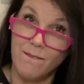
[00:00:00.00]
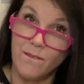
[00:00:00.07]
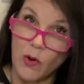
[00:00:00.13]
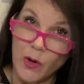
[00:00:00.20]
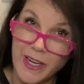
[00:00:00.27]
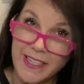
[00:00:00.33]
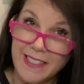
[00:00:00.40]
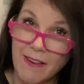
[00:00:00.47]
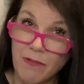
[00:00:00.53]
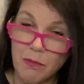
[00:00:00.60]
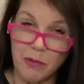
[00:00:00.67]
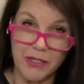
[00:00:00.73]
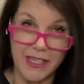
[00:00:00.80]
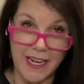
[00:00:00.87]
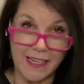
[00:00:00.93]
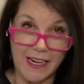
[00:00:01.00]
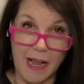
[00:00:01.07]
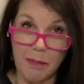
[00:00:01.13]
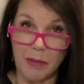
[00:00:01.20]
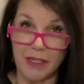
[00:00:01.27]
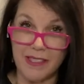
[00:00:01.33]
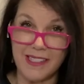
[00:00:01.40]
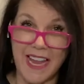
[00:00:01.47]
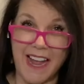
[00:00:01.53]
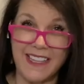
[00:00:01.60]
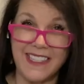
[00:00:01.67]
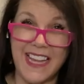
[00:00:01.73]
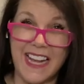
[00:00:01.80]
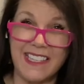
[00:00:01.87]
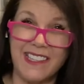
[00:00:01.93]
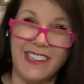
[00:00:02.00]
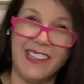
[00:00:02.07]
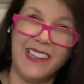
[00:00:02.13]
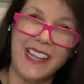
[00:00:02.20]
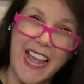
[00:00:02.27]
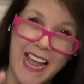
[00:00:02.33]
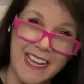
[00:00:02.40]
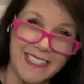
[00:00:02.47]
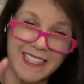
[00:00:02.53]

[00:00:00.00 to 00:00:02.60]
47% of couples had sex less